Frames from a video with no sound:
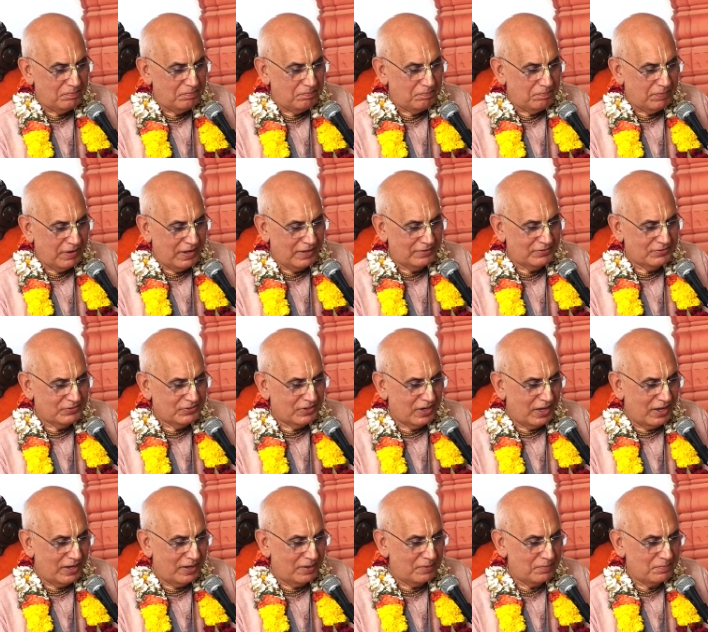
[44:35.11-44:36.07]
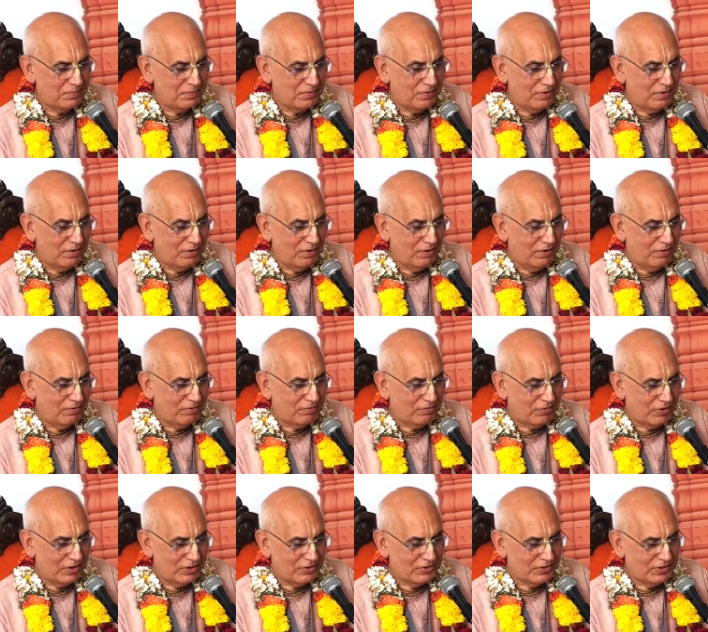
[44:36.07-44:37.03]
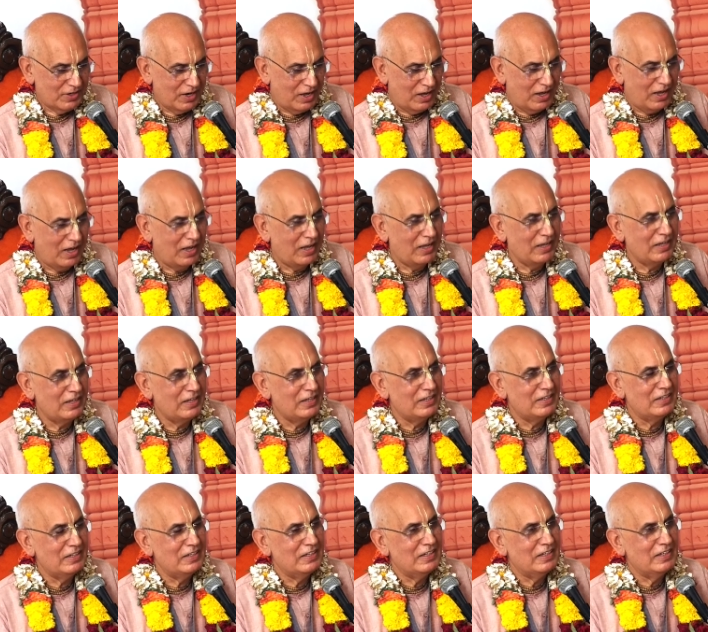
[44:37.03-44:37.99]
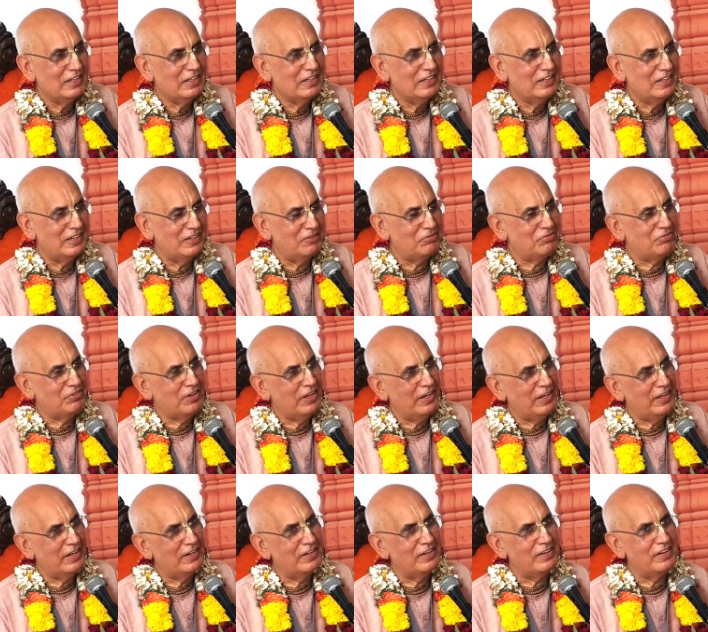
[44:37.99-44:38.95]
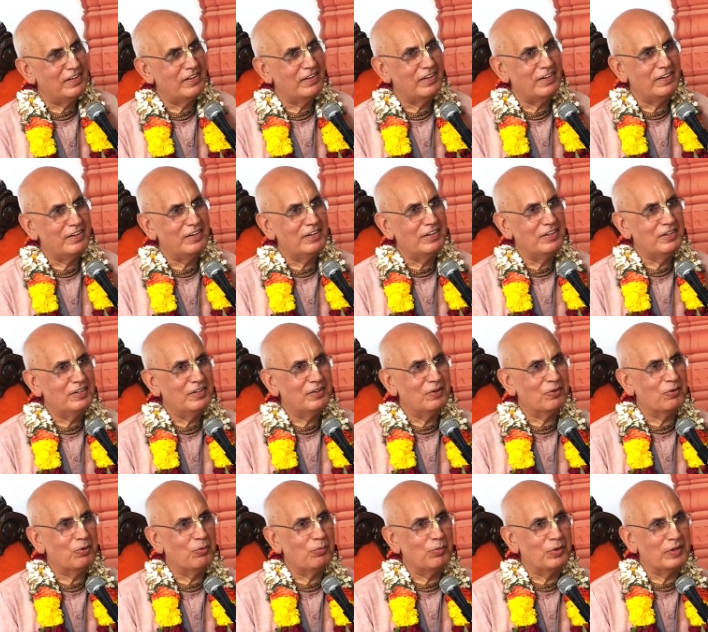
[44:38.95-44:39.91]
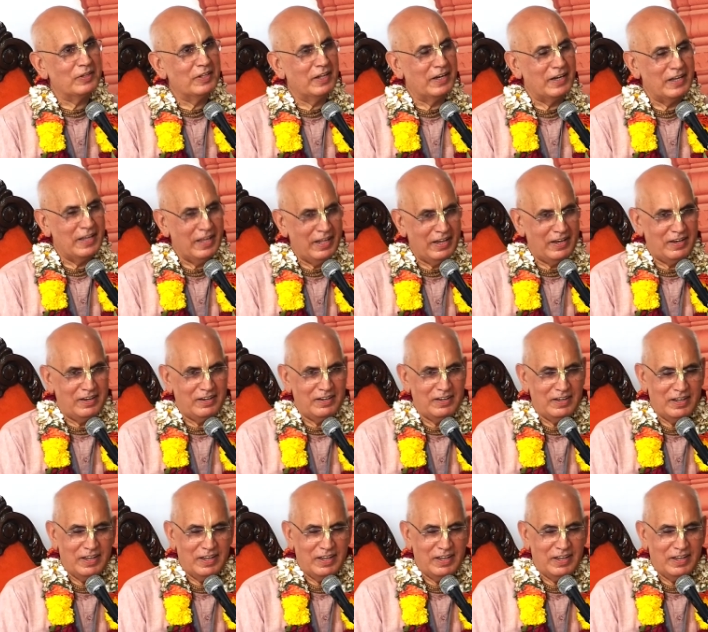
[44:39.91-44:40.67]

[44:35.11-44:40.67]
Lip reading: pastime of Krishna lifting the Govardhan hill.